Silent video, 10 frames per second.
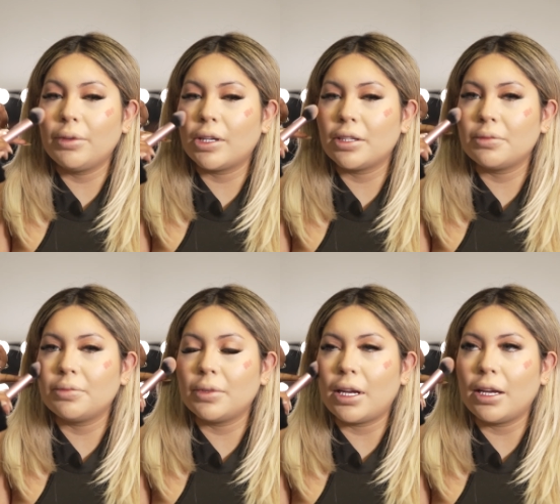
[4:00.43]
I love the
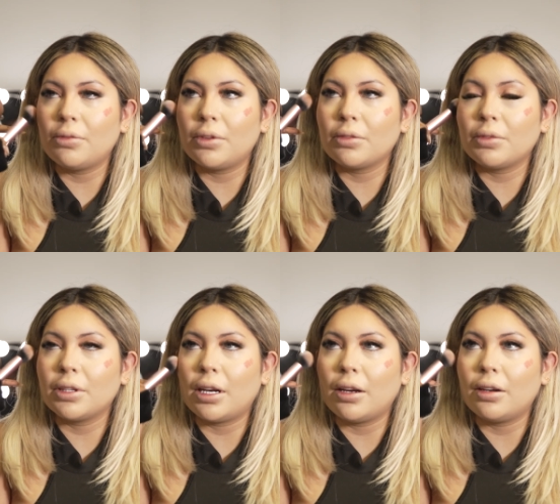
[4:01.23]
shade. It's really
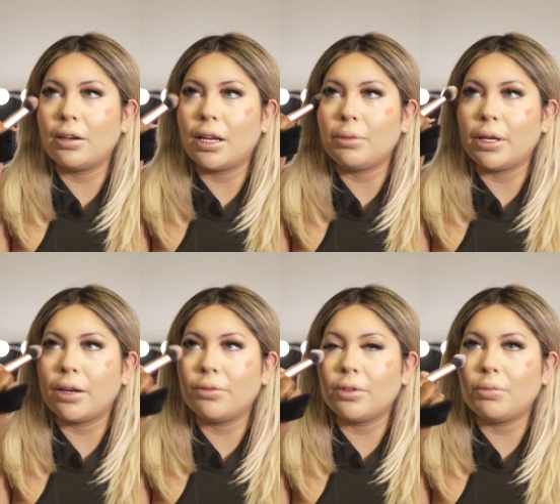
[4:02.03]
soft, has a nice
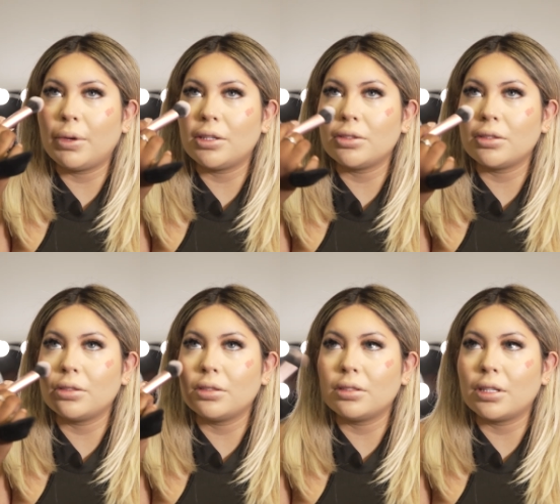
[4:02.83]
satin matte
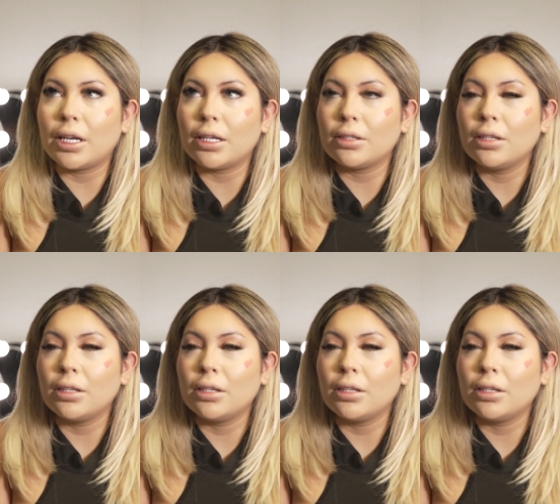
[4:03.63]
finish.